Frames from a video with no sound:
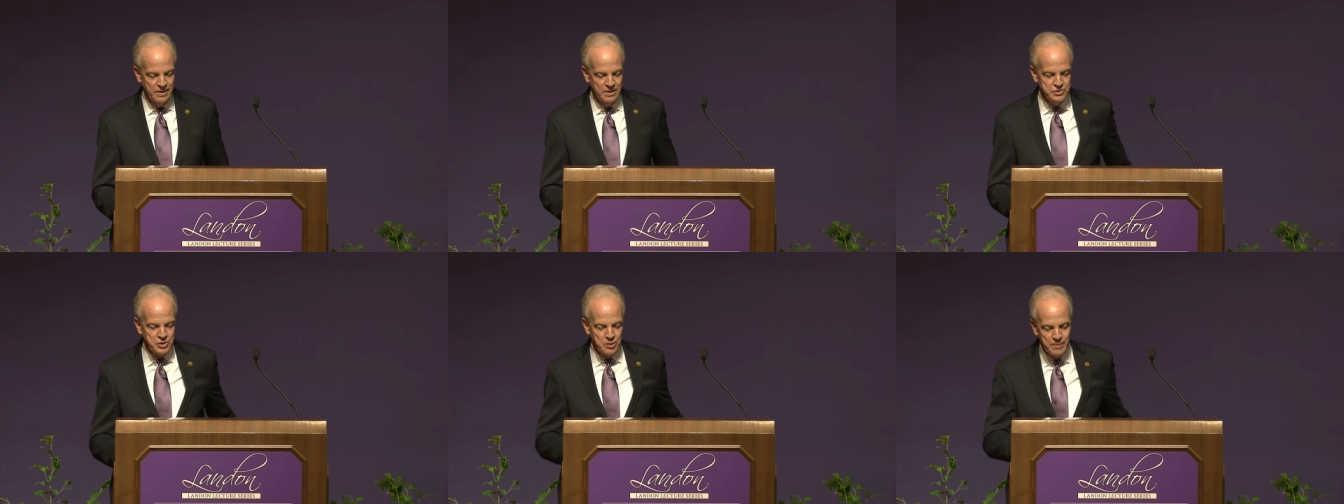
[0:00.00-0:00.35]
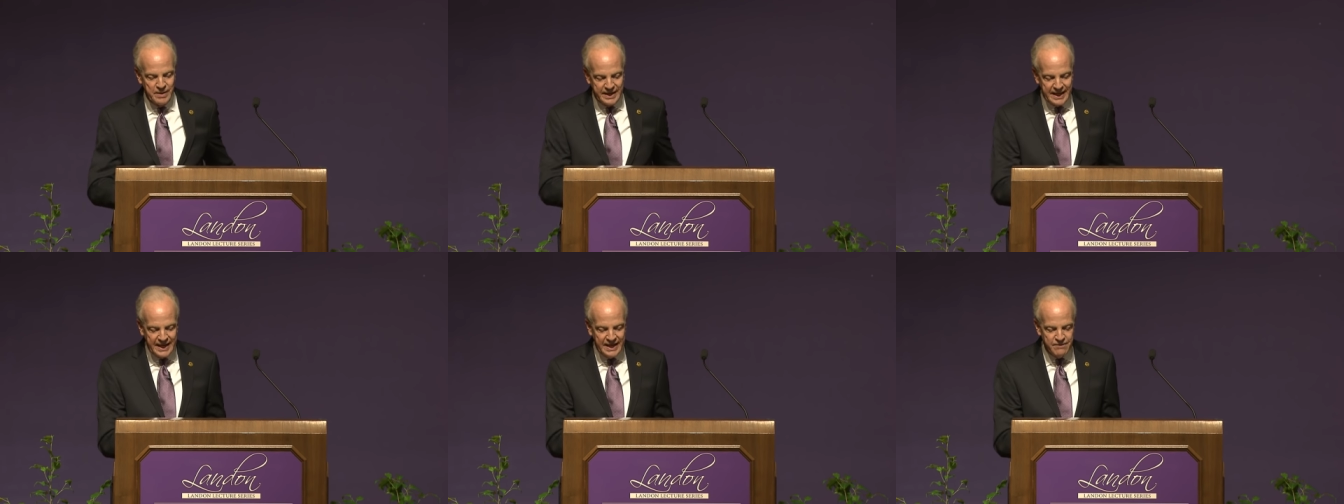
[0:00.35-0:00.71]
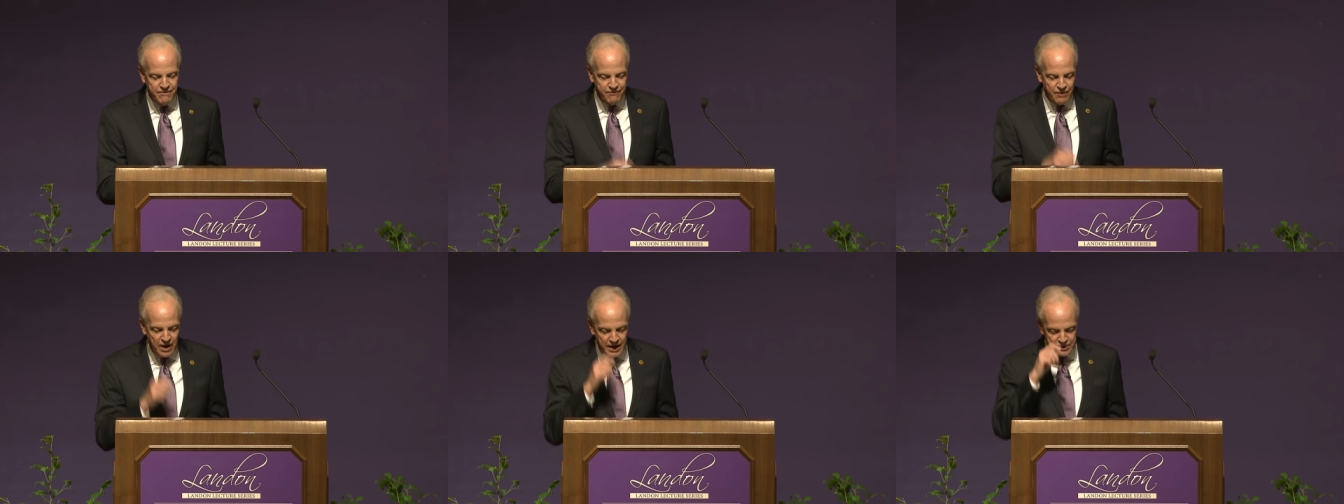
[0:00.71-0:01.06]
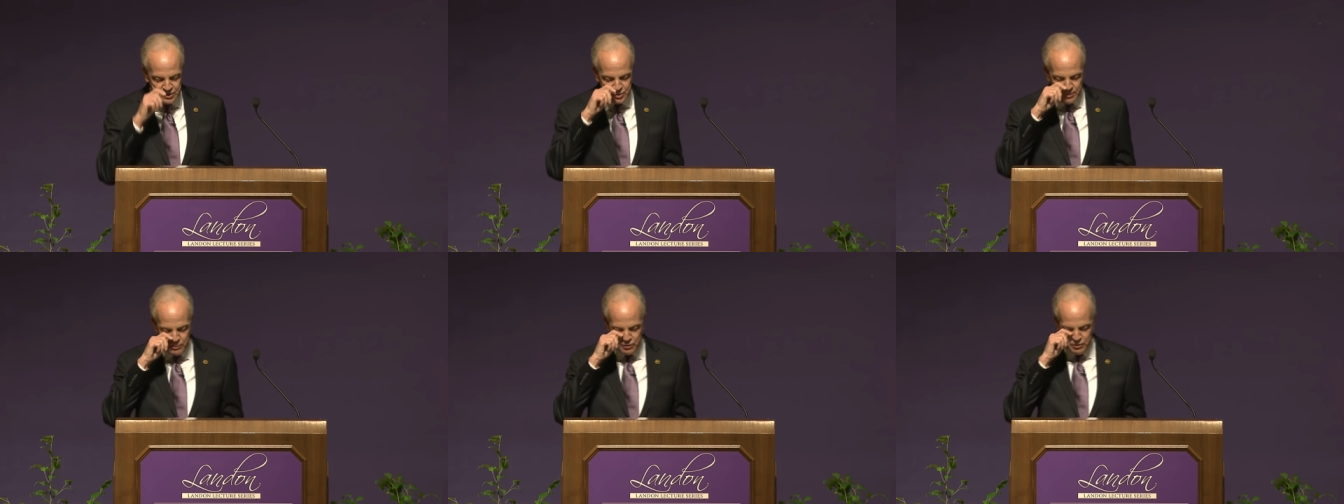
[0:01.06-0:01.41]
Senator McCain
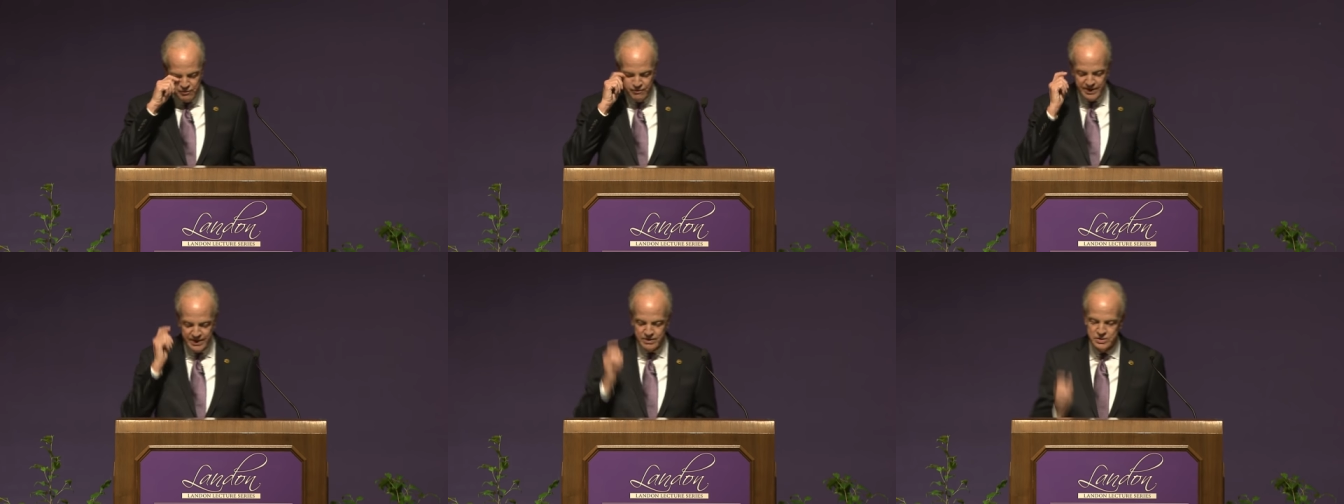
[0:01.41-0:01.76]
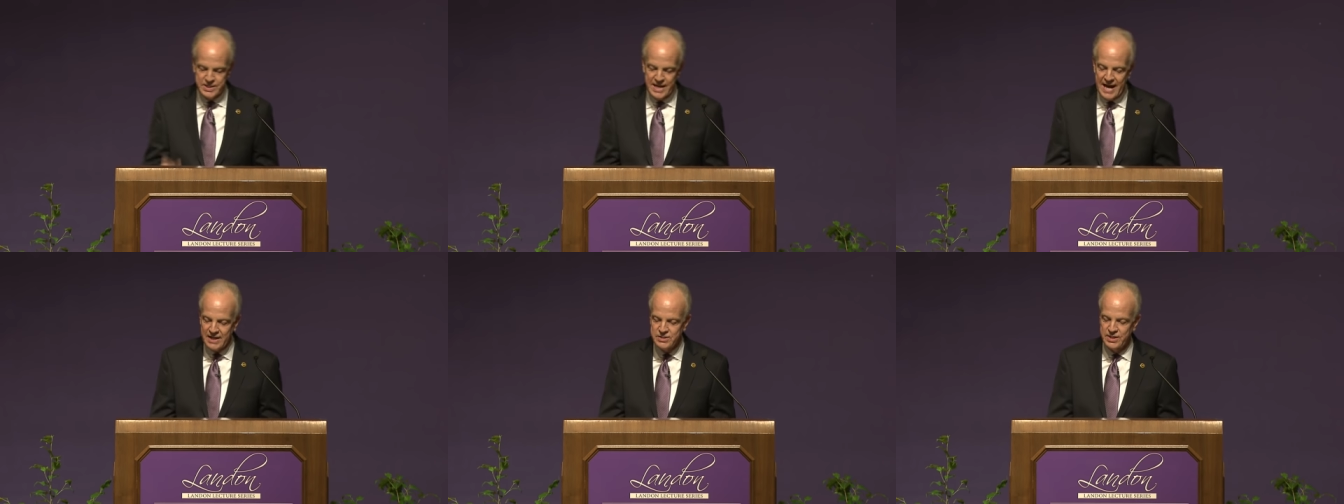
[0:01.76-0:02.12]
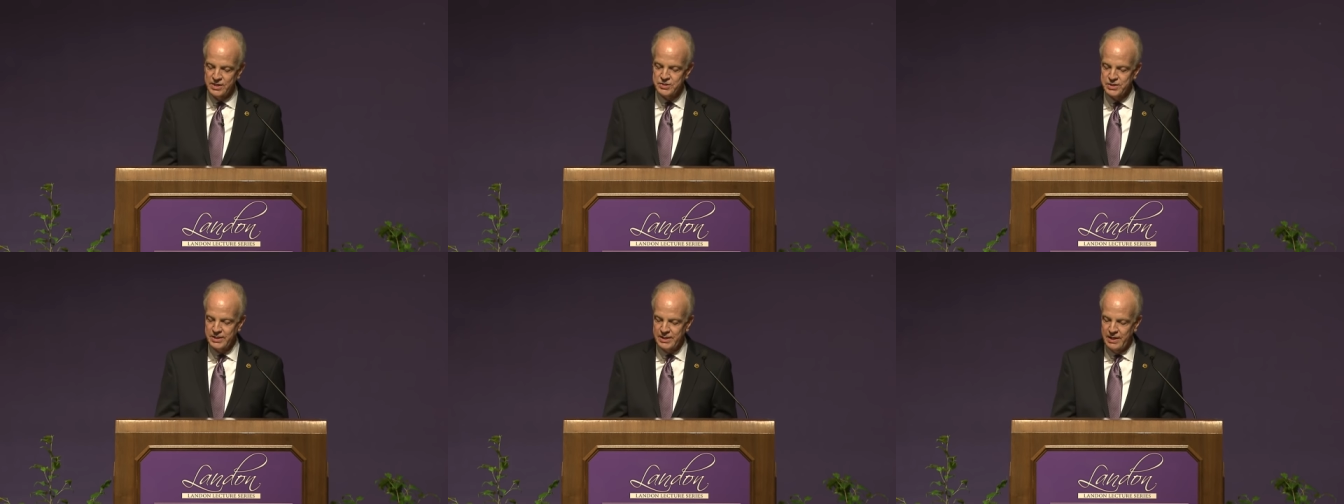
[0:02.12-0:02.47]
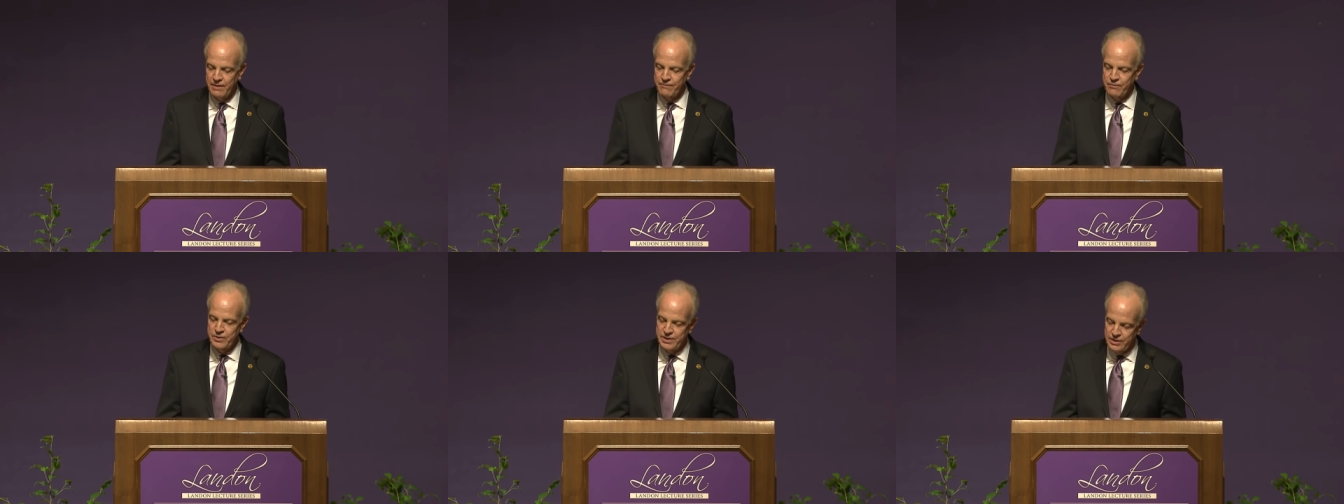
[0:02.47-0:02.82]
fought to improve veterans' access to
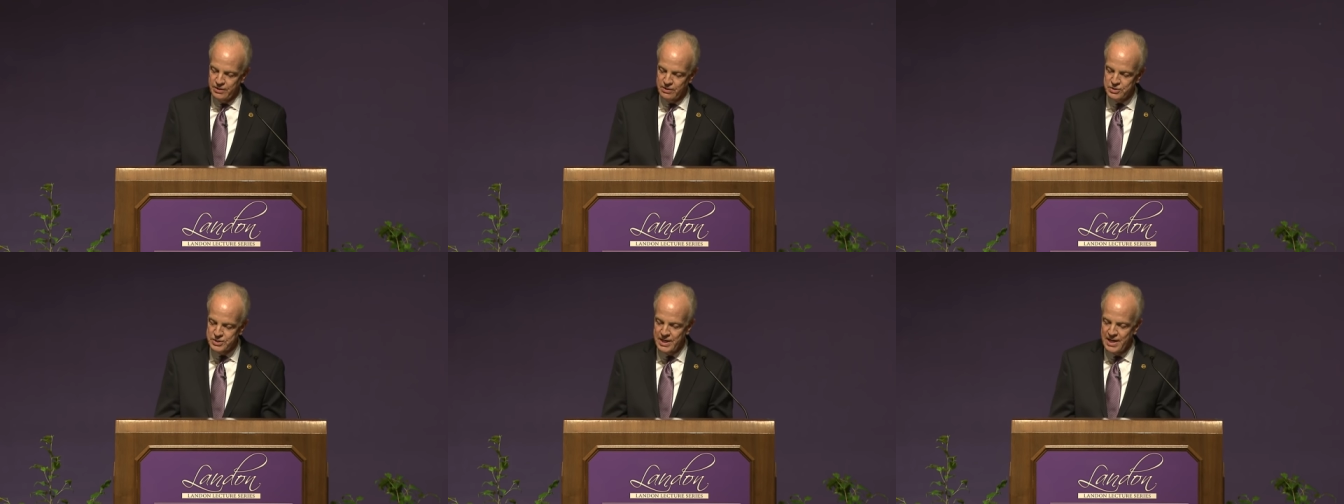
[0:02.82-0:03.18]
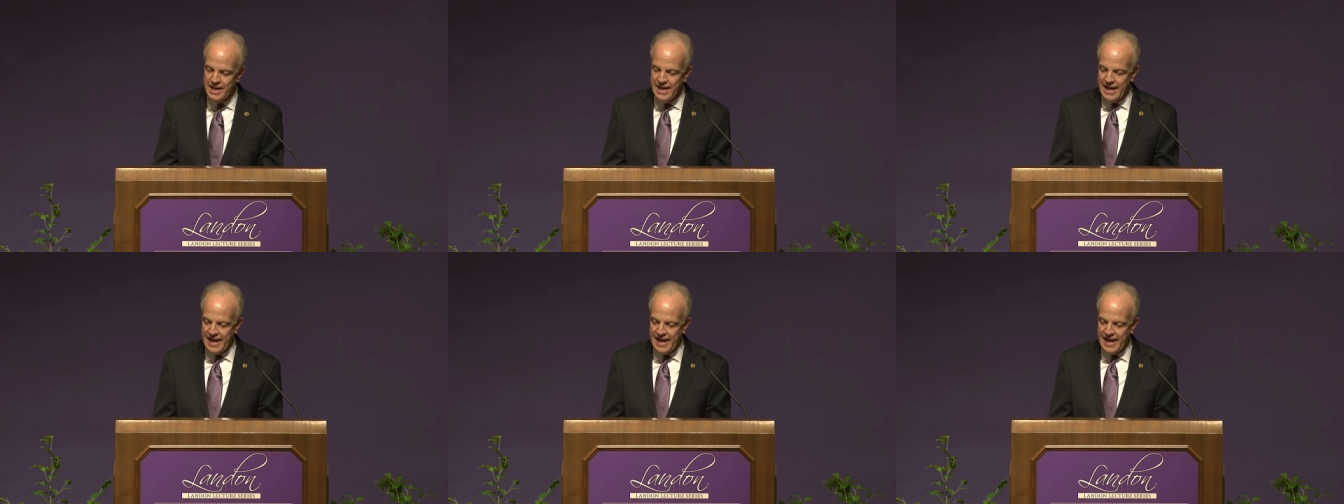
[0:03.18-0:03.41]
care for years,